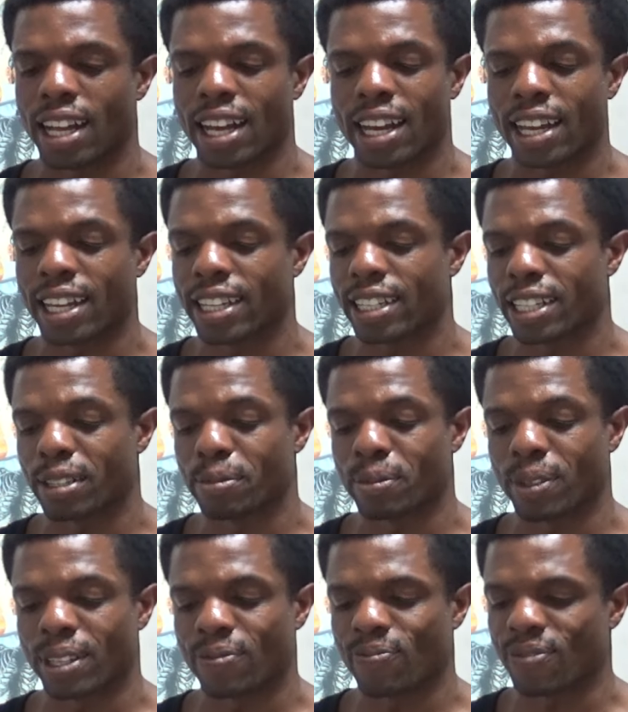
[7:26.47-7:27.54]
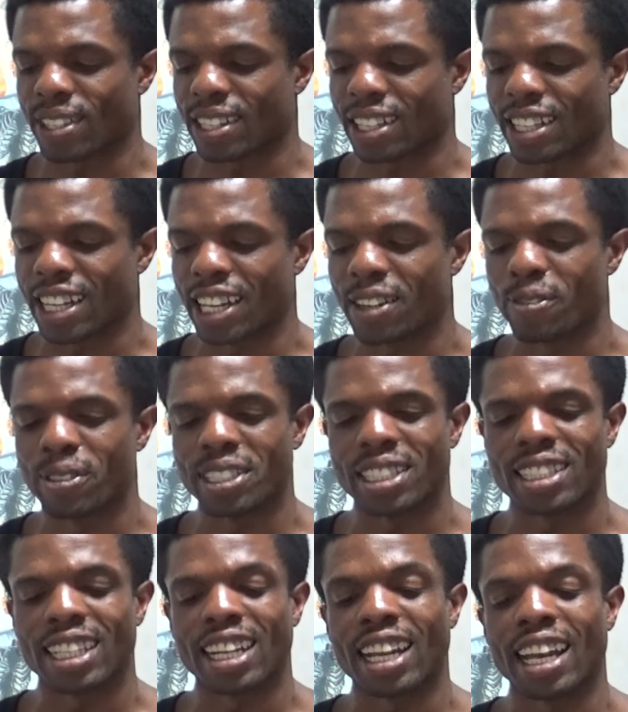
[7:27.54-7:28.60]
I am kind of
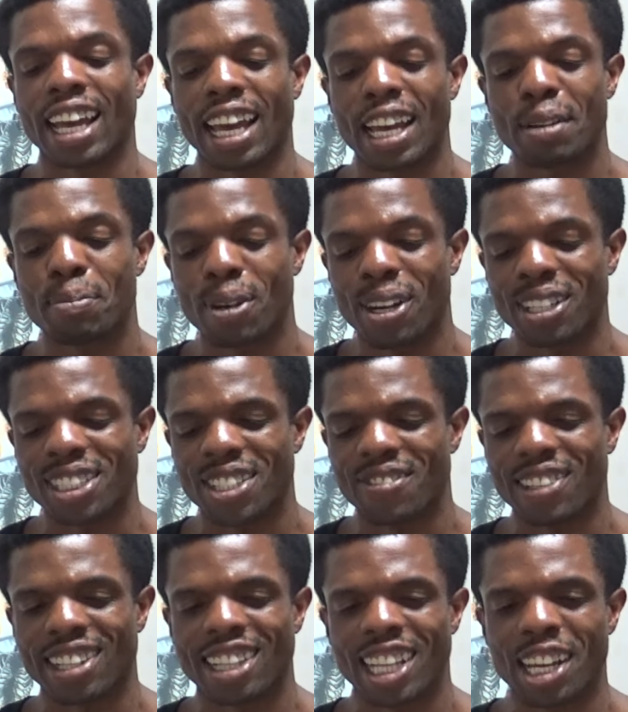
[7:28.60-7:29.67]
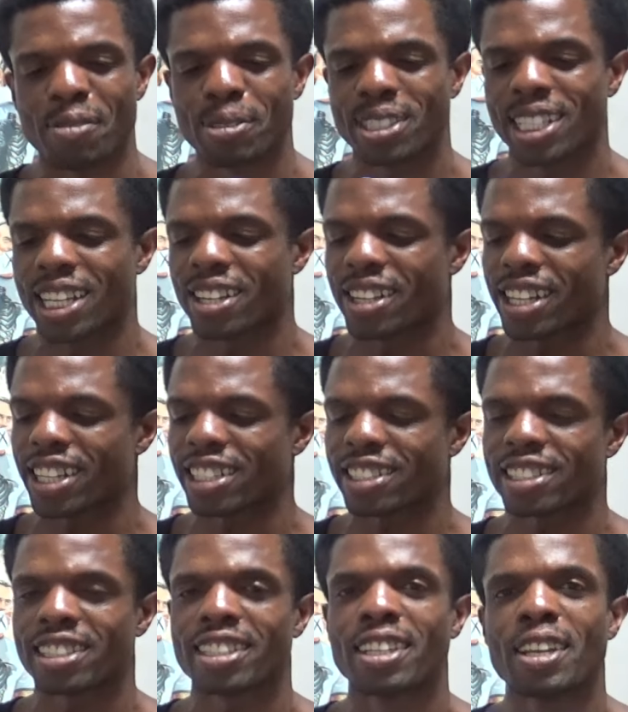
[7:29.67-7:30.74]
wishing that I had bought some of the Climas now,
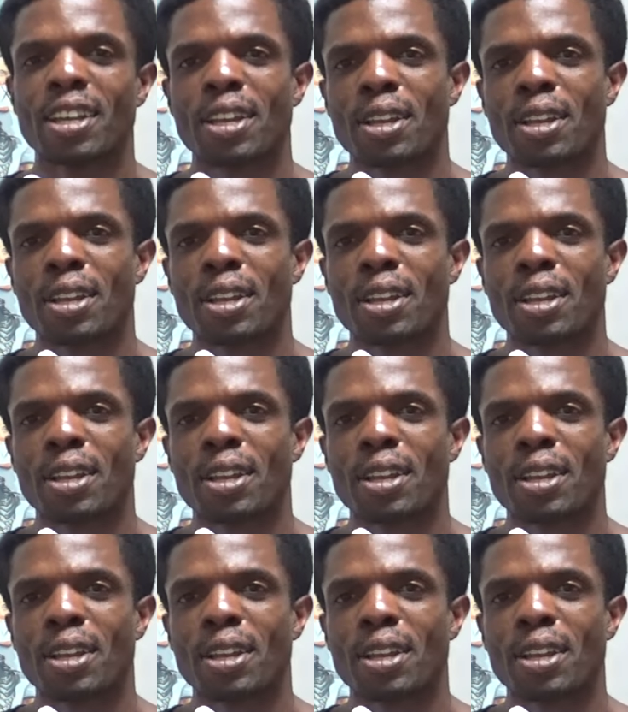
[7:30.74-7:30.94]
honestly.